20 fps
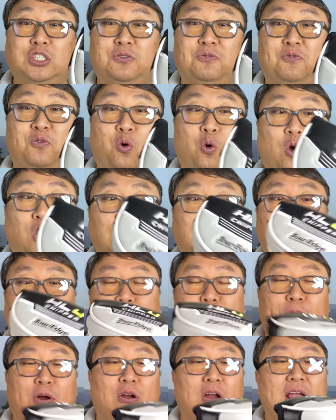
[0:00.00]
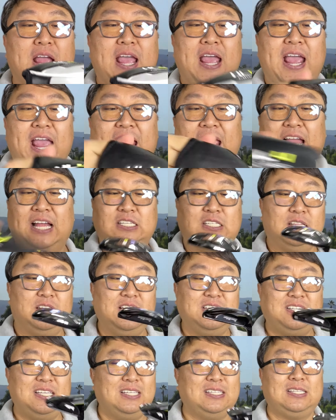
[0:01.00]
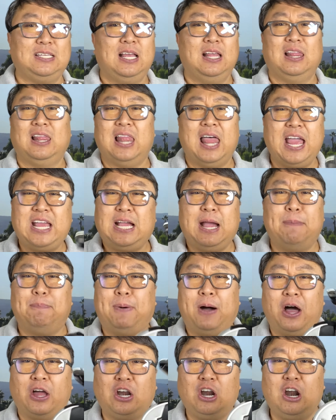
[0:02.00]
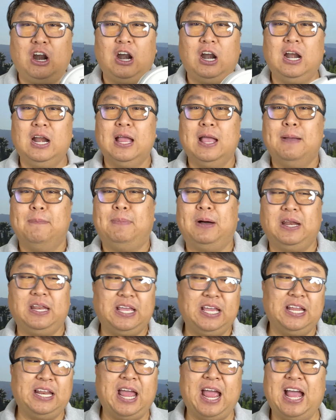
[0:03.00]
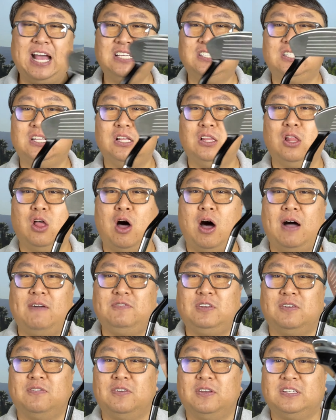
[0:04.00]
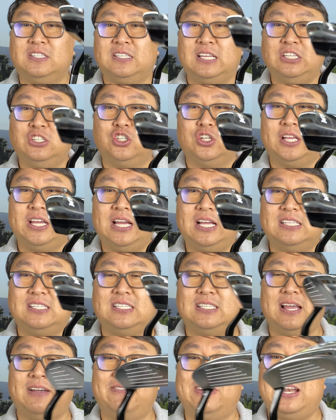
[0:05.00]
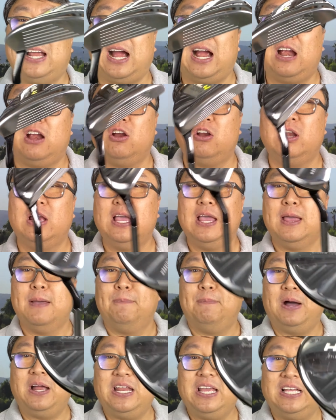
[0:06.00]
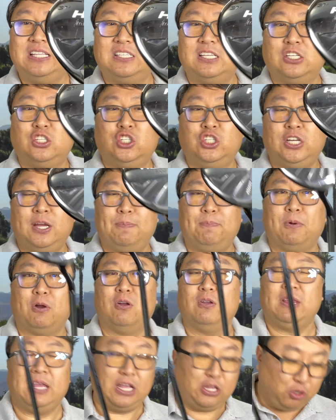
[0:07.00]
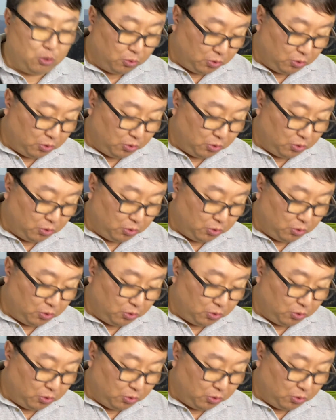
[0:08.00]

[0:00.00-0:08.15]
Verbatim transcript: four chipper, and this is like a putter, but it has the loft of essentially a seven iron, but it's a chipper that you